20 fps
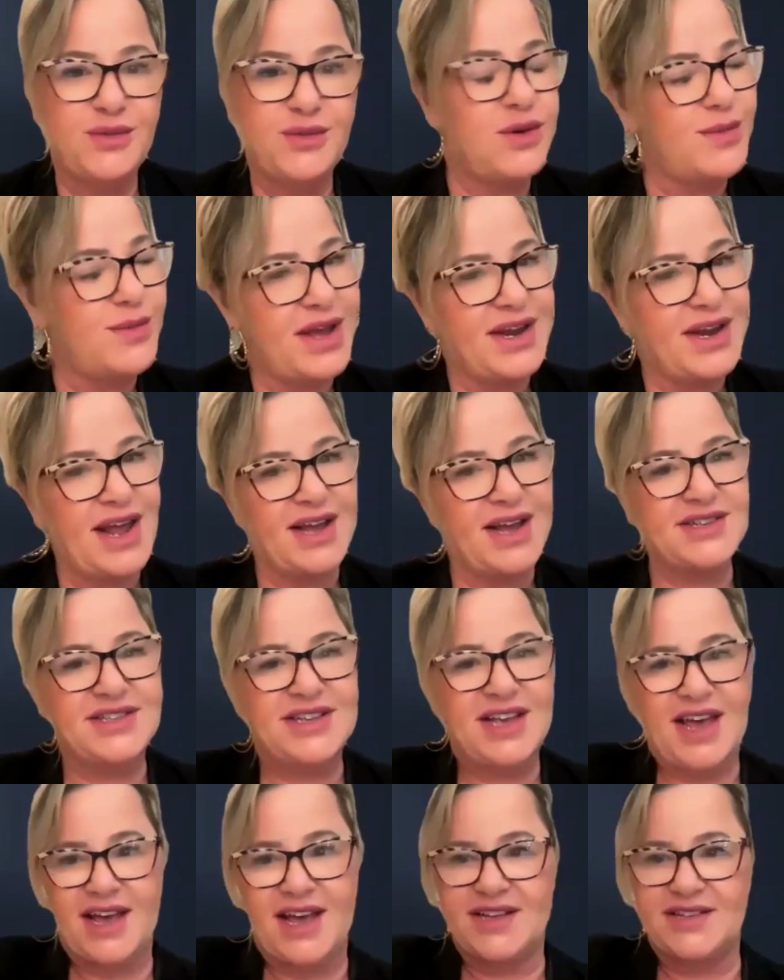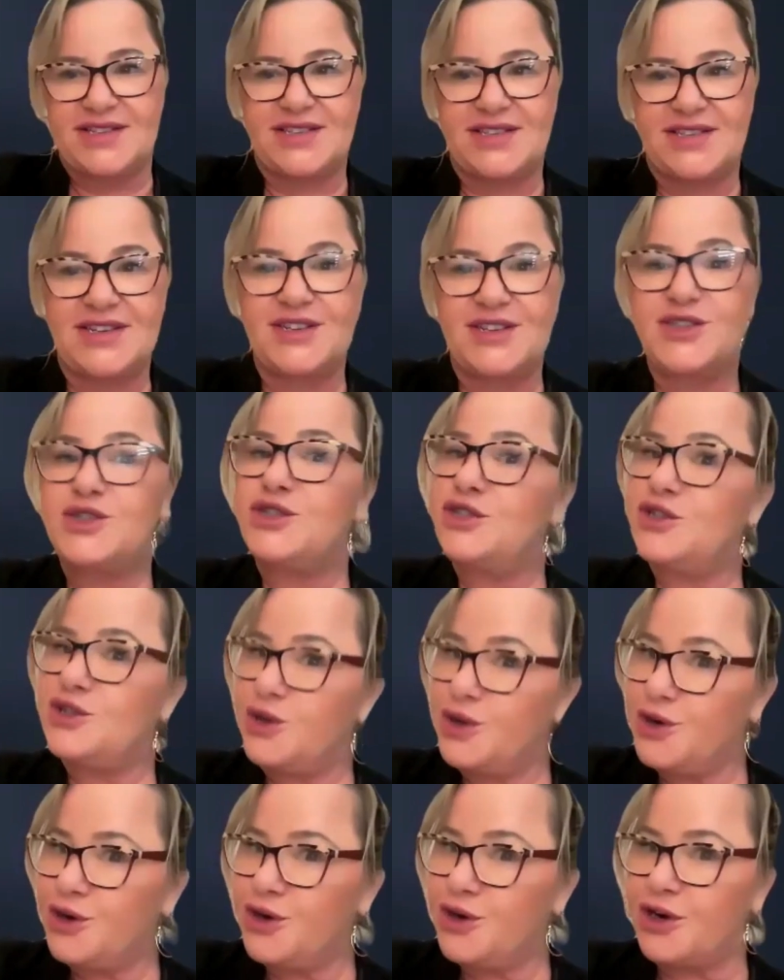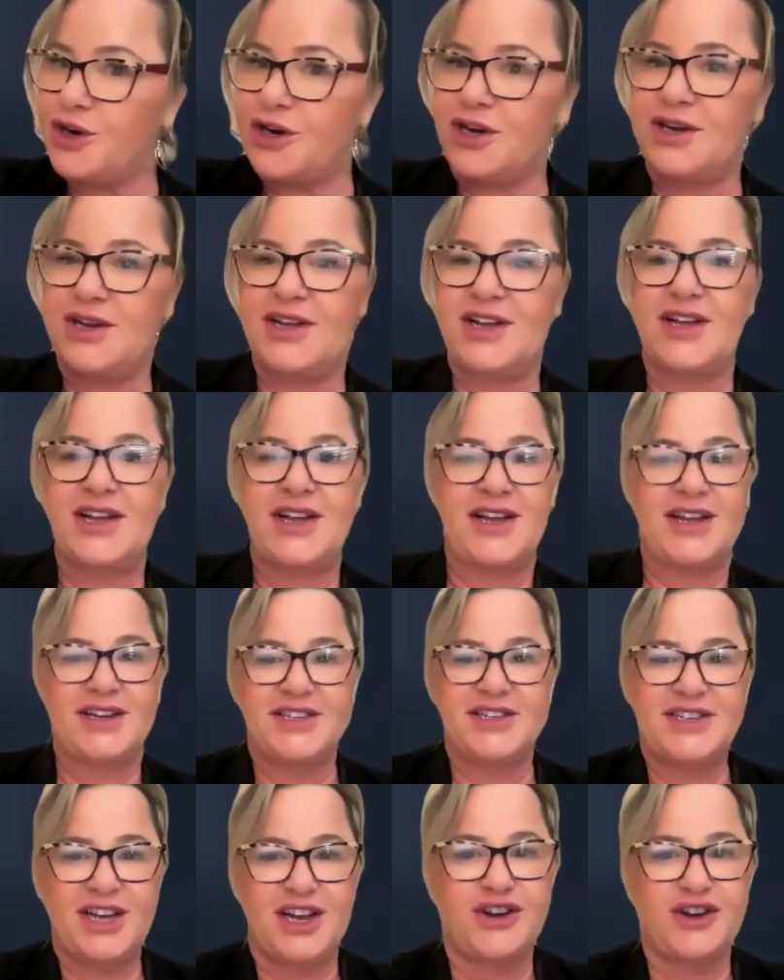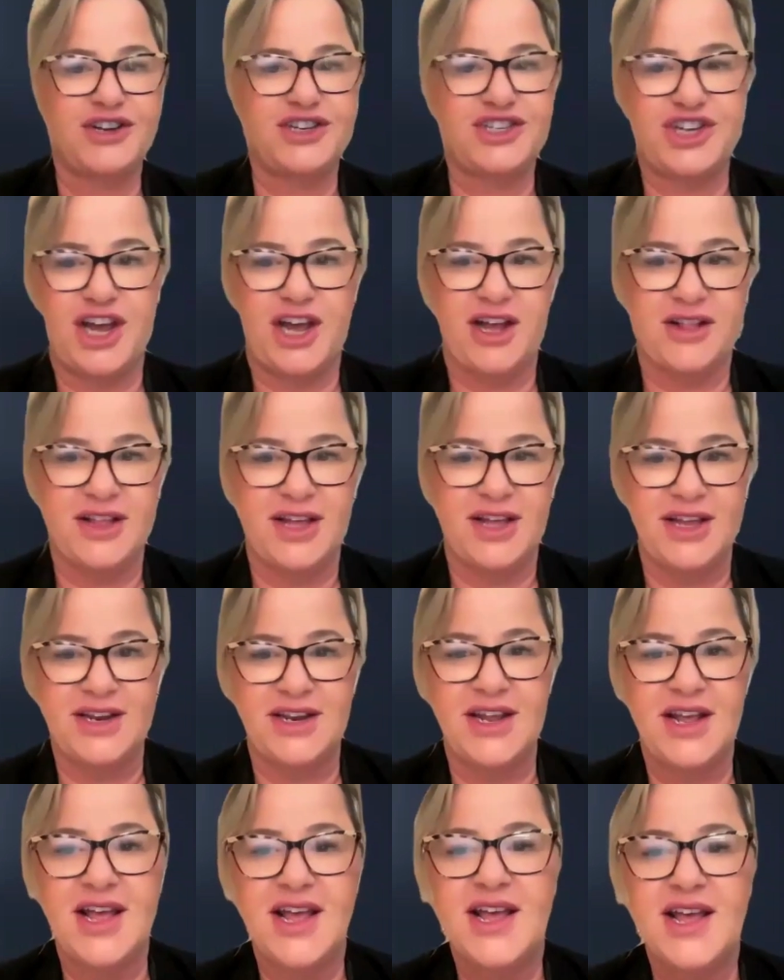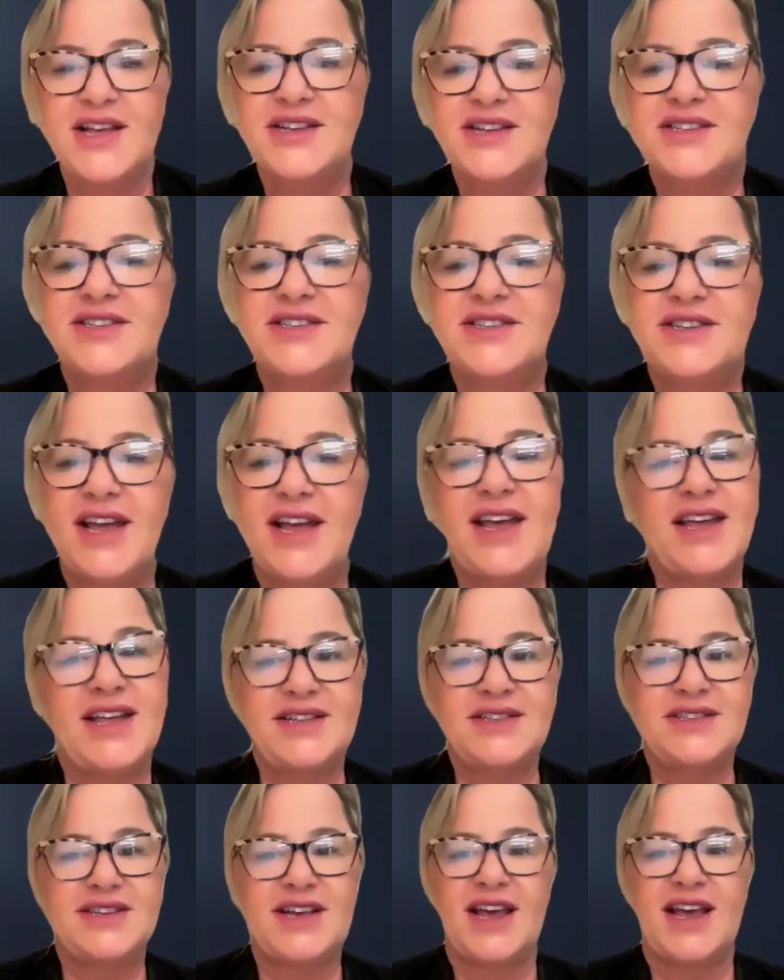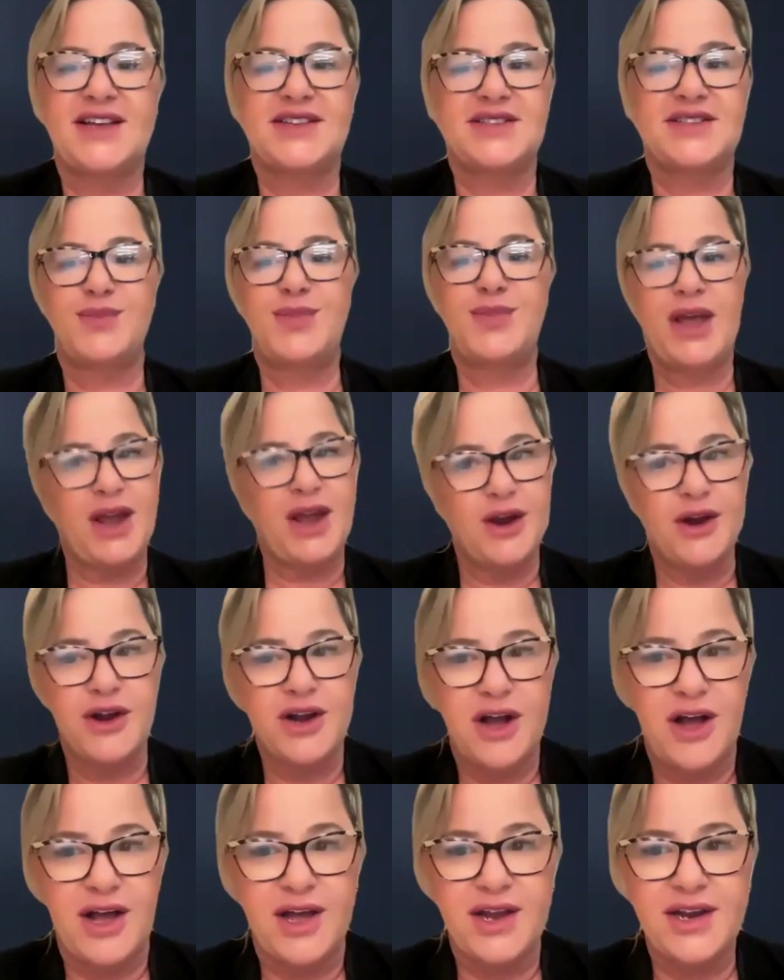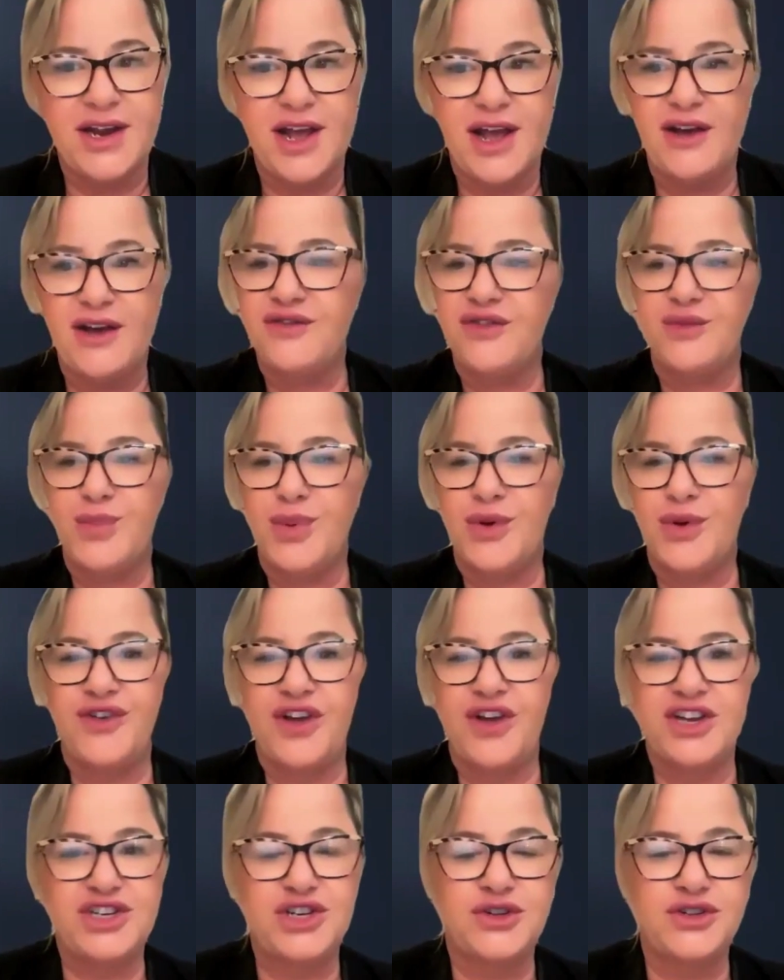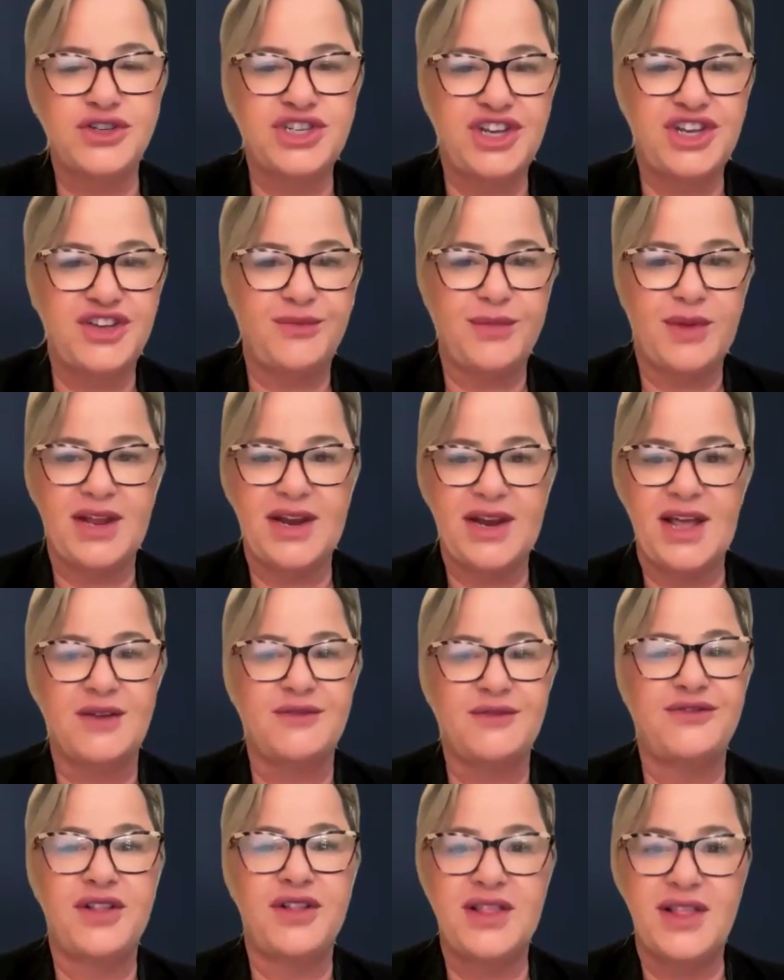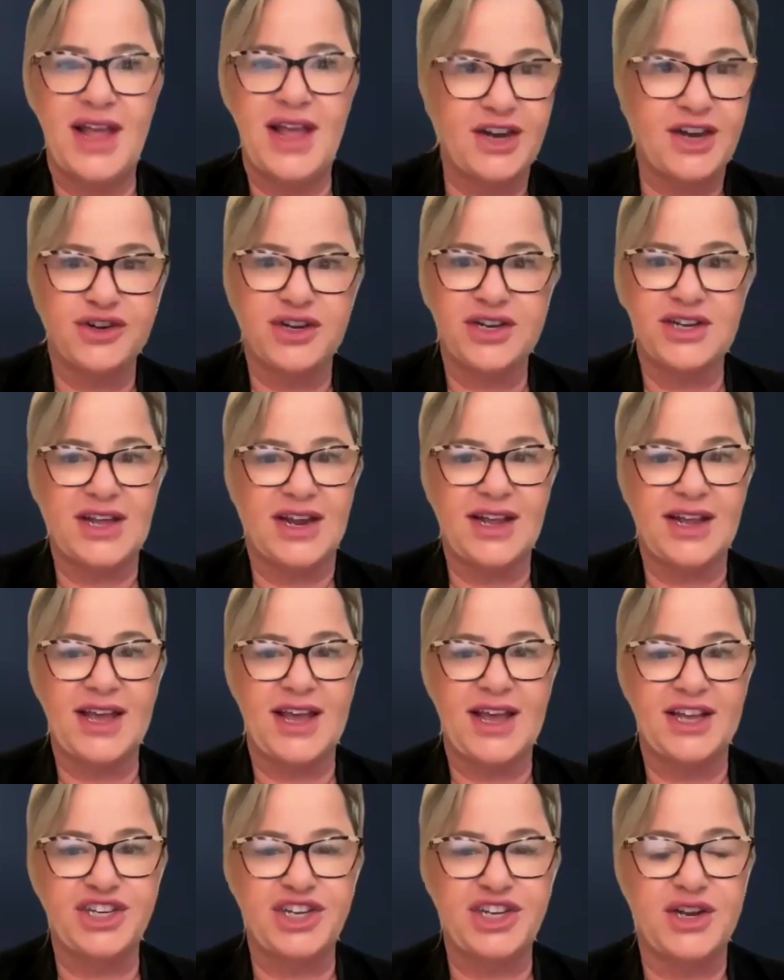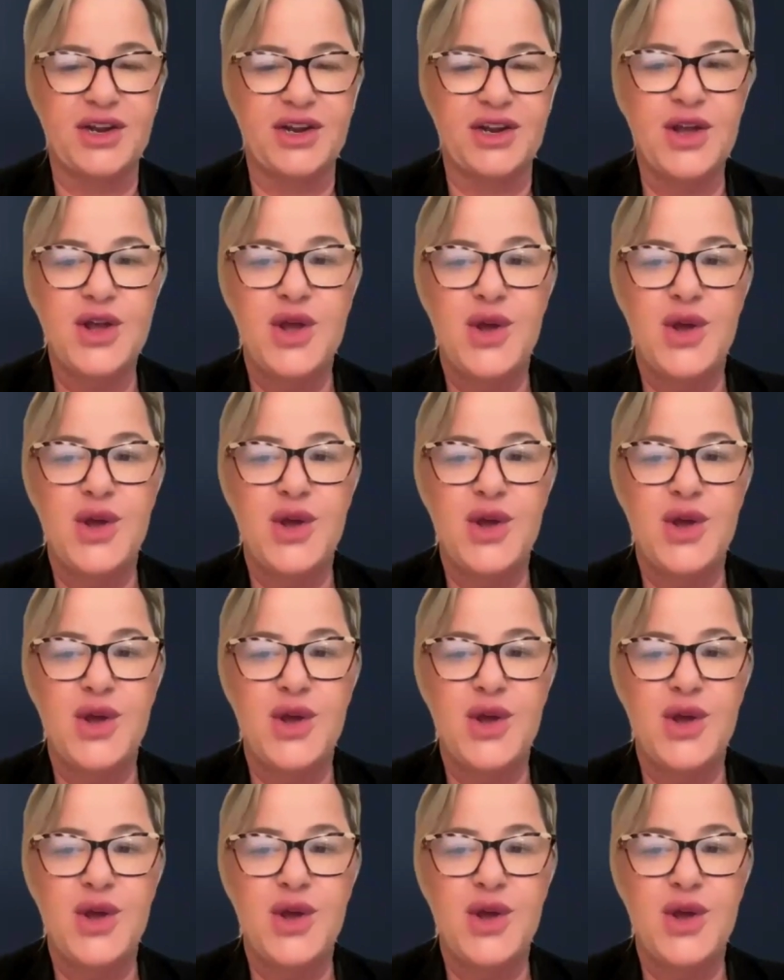Well, my next guest, Sir Darren Jacklin stands as a paragon of a professional achievement and philanthropic dedication.